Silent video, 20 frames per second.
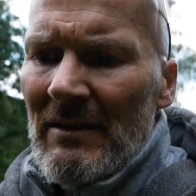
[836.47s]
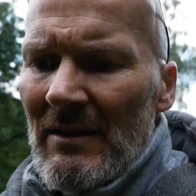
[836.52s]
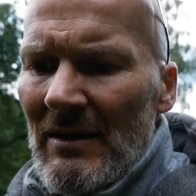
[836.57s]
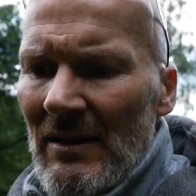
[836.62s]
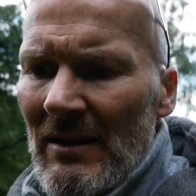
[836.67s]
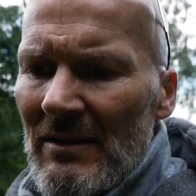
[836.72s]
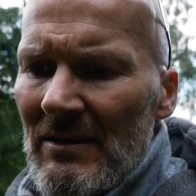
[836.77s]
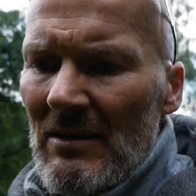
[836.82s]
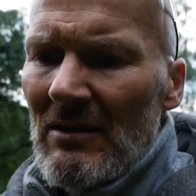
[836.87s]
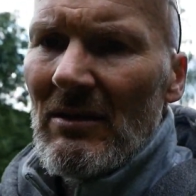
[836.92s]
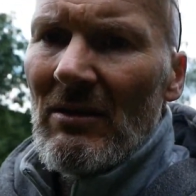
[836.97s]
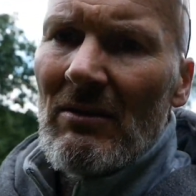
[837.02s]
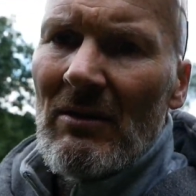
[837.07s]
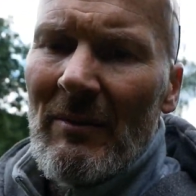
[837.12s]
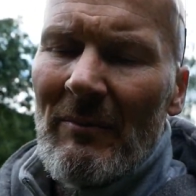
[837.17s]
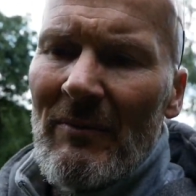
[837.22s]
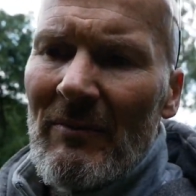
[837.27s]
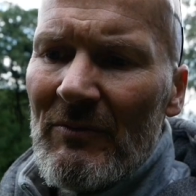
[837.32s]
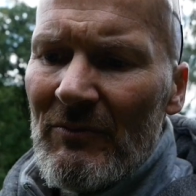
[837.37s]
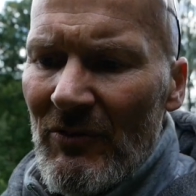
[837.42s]
It's a
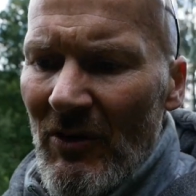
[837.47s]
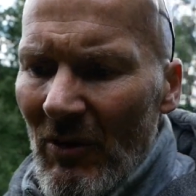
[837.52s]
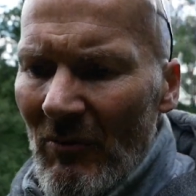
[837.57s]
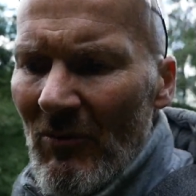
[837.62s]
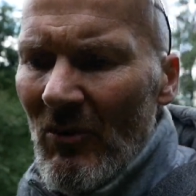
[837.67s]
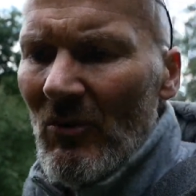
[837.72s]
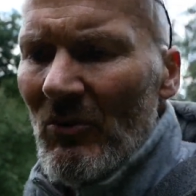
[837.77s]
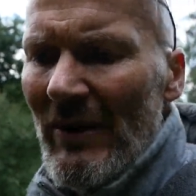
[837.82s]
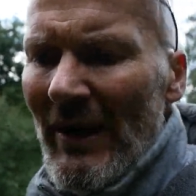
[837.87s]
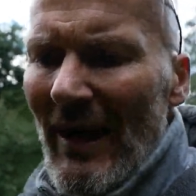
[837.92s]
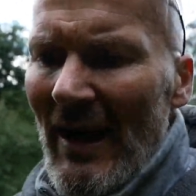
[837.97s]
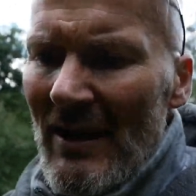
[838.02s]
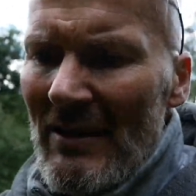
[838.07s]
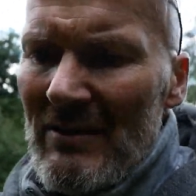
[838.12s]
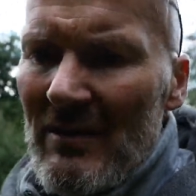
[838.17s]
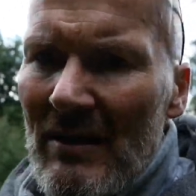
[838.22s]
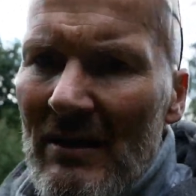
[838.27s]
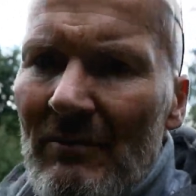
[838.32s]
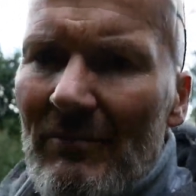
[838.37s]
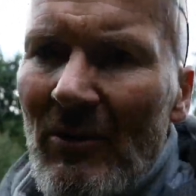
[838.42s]
lot more
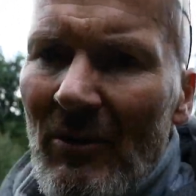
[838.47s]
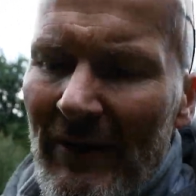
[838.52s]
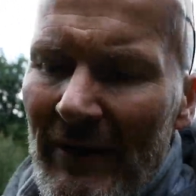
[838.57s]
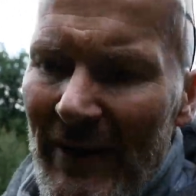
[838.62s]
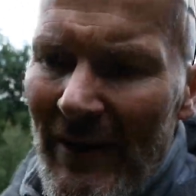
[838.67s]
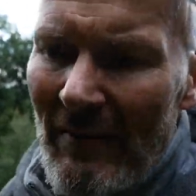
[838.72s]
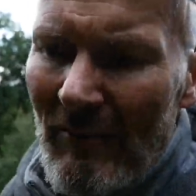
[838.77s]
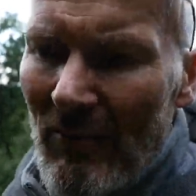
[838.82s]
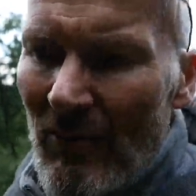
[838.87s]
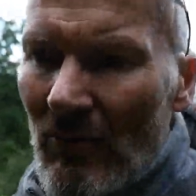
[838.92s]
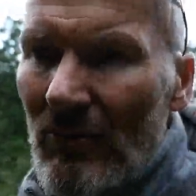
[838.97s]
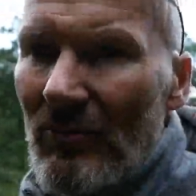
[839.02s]
relaxed. I can probably get more